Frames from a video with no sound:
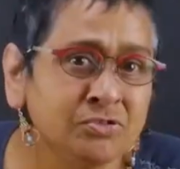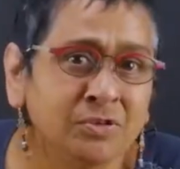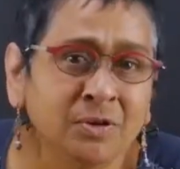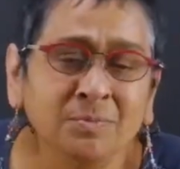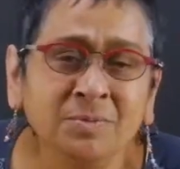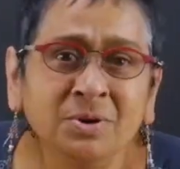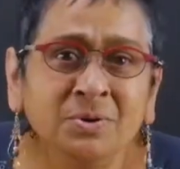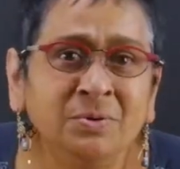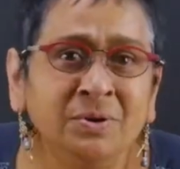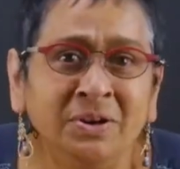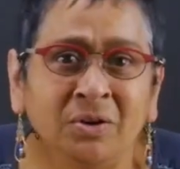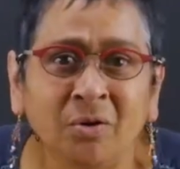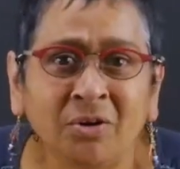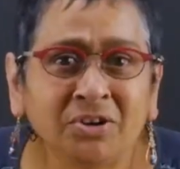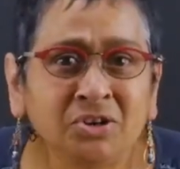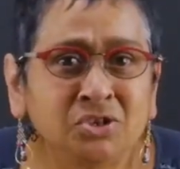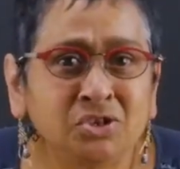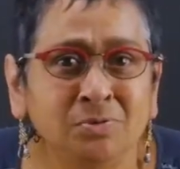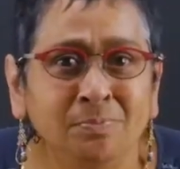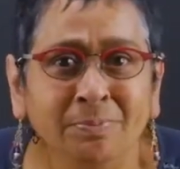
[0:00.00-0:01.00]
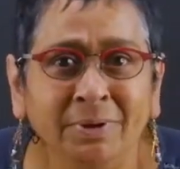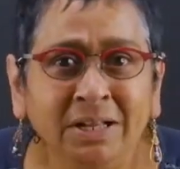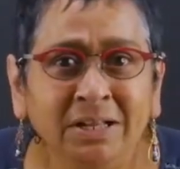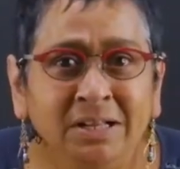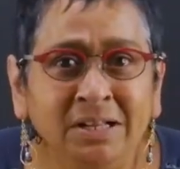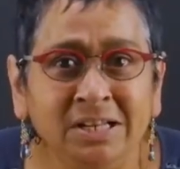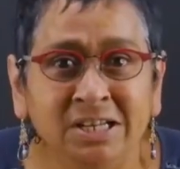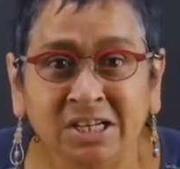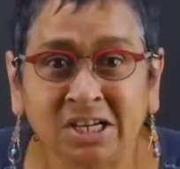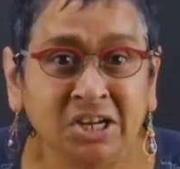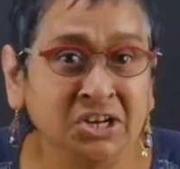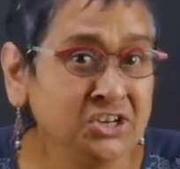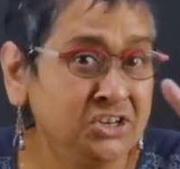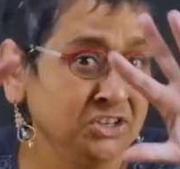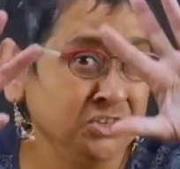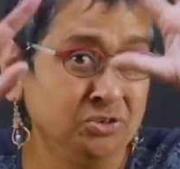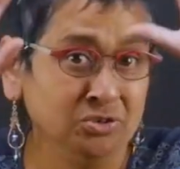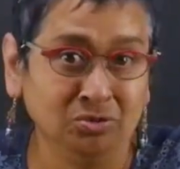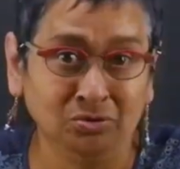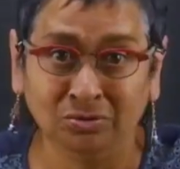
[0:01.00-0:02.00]
from you in order to build a
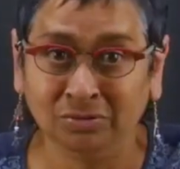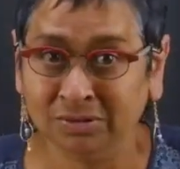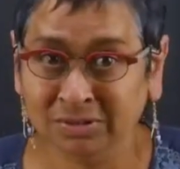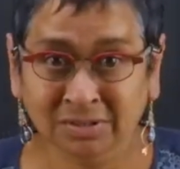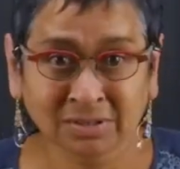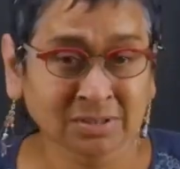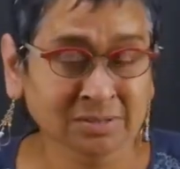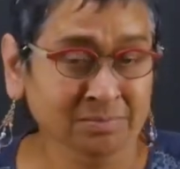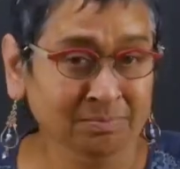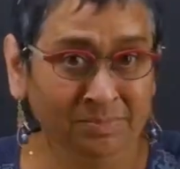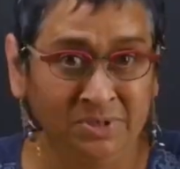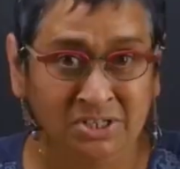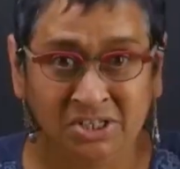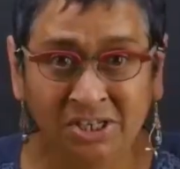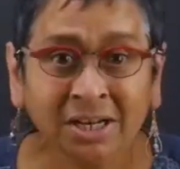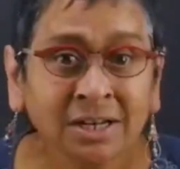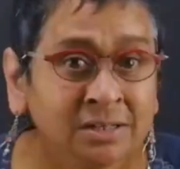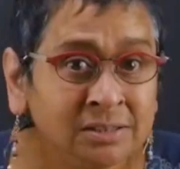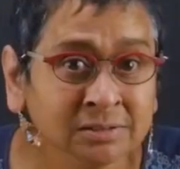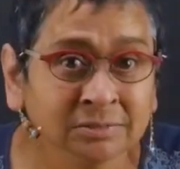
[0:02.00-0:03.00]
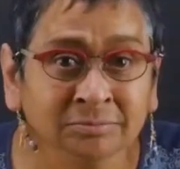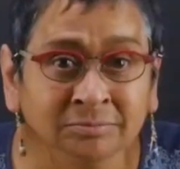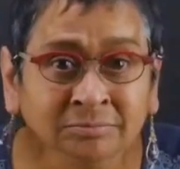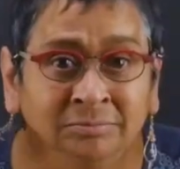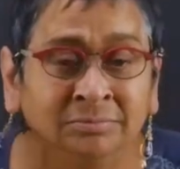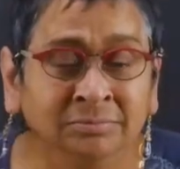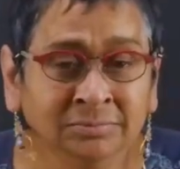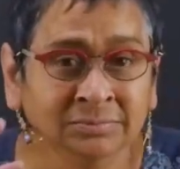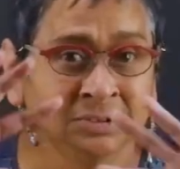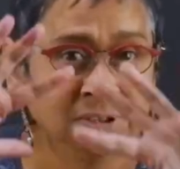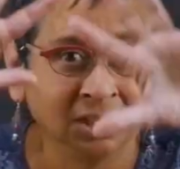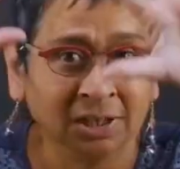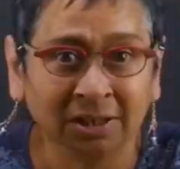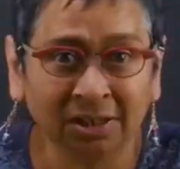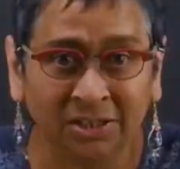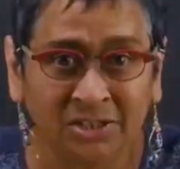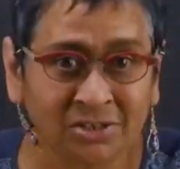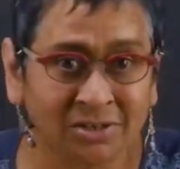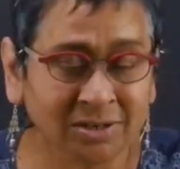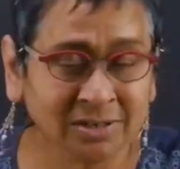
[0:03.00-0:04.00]
new machine,
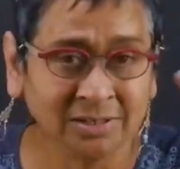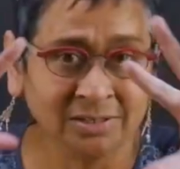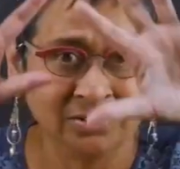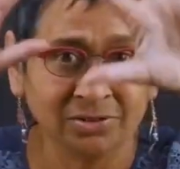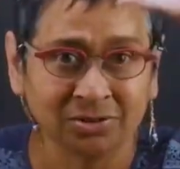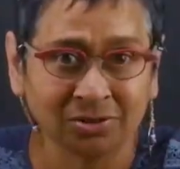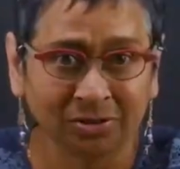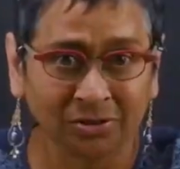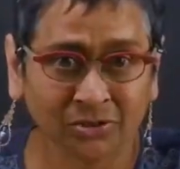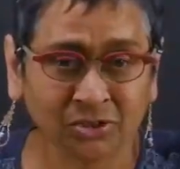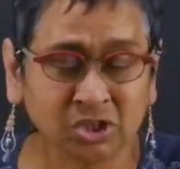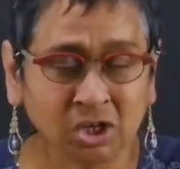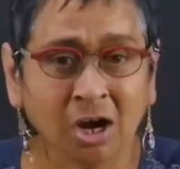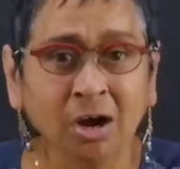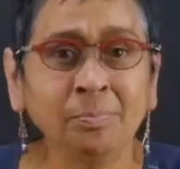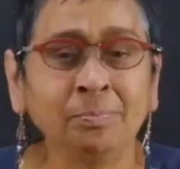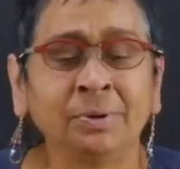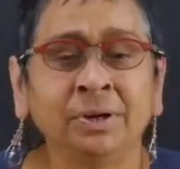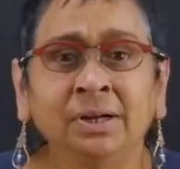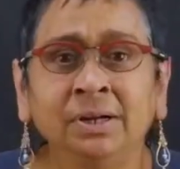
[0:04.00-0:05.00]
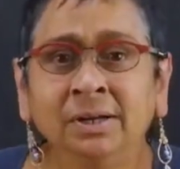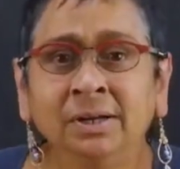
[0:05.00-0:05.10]
sort of shop.